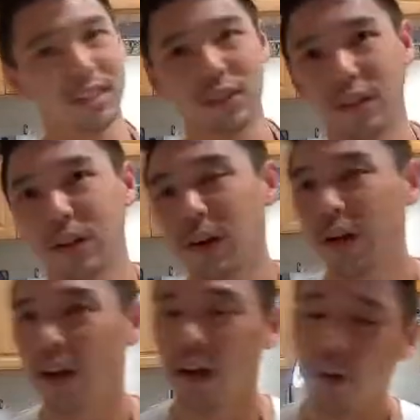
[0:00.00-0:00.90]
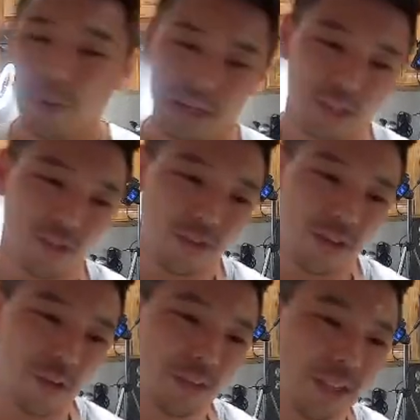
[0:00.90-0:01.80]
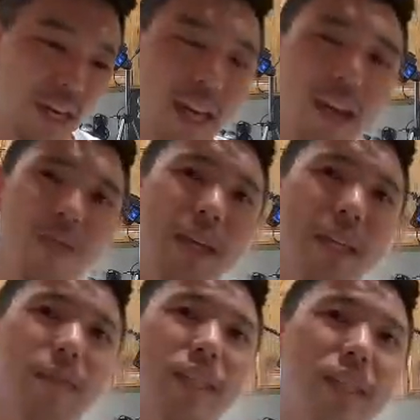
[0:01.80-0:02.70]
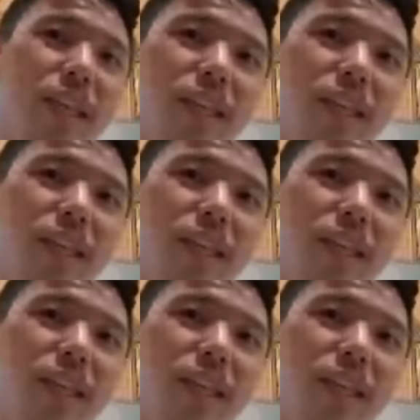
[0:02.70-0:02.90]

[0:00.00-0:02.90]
your wok stir fry, which I have made the mistake